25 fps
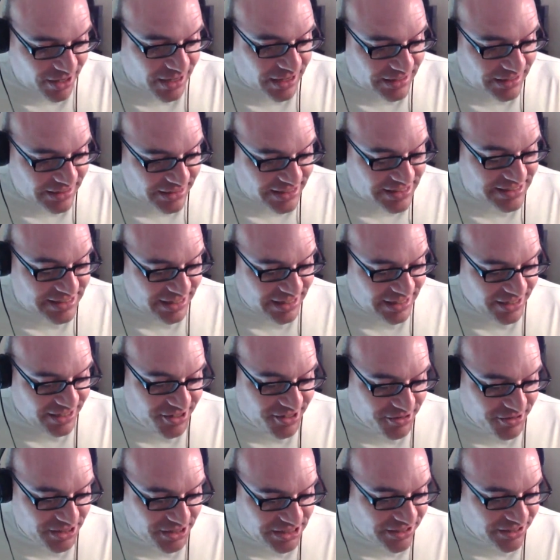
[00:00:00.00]
listening
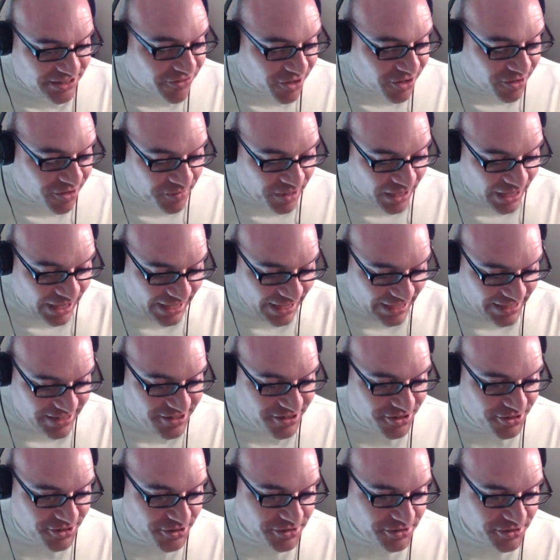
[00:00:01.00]
to us from
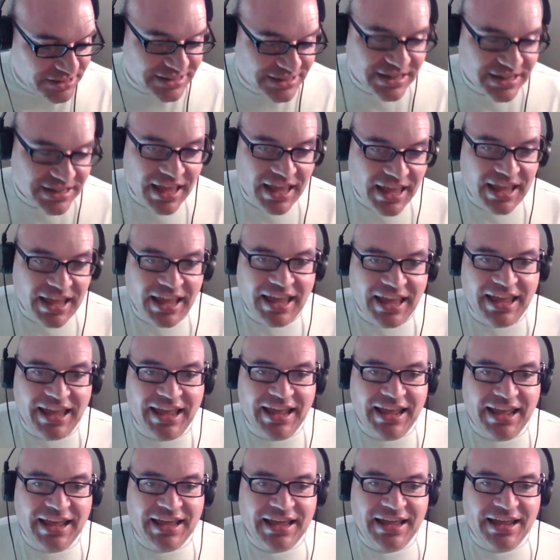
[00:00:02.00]
iTunes.
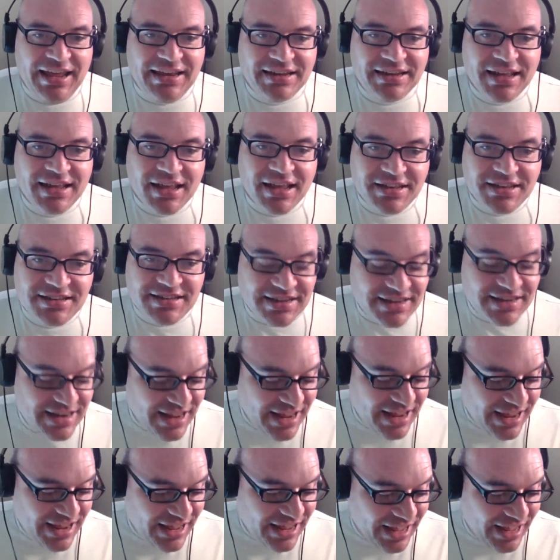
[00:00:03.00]
And
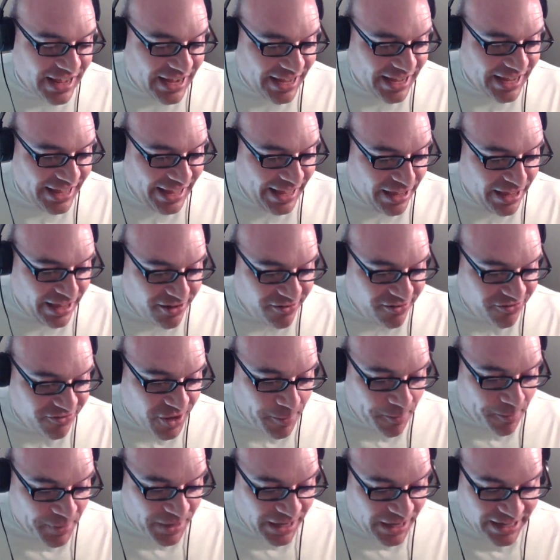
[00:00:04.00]
today I have
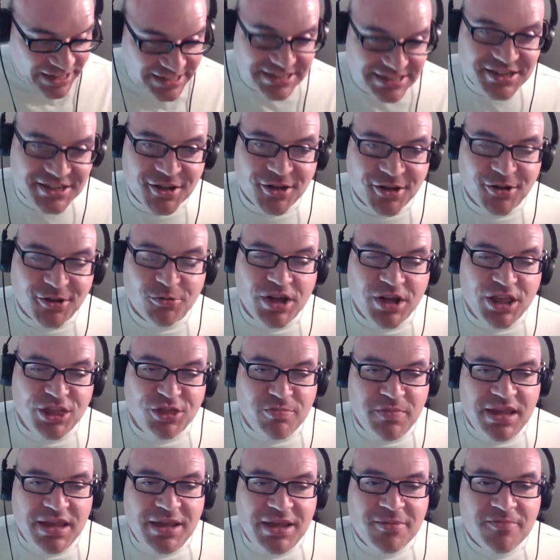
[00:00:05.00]
Paisco
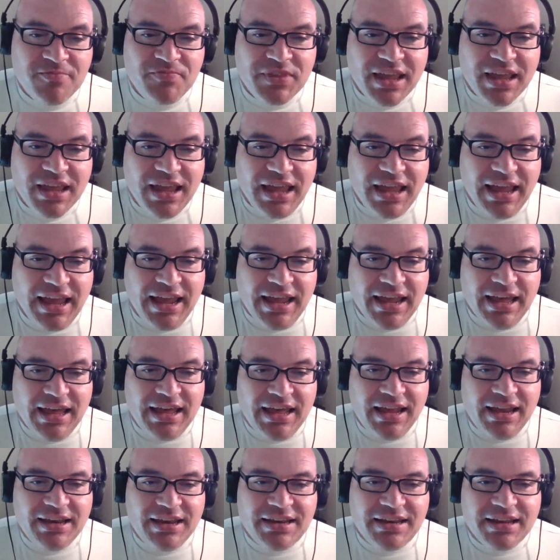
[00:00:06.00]
with me,
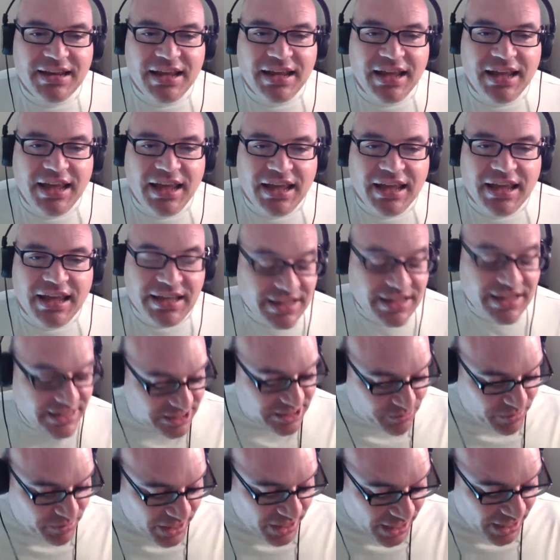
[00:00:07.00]
and
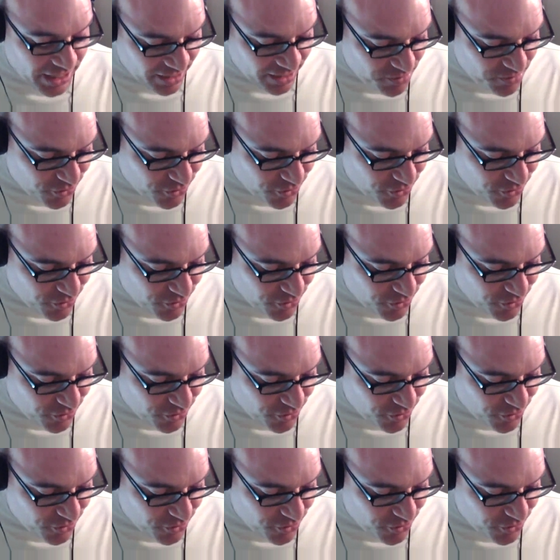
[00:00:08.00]
he's been on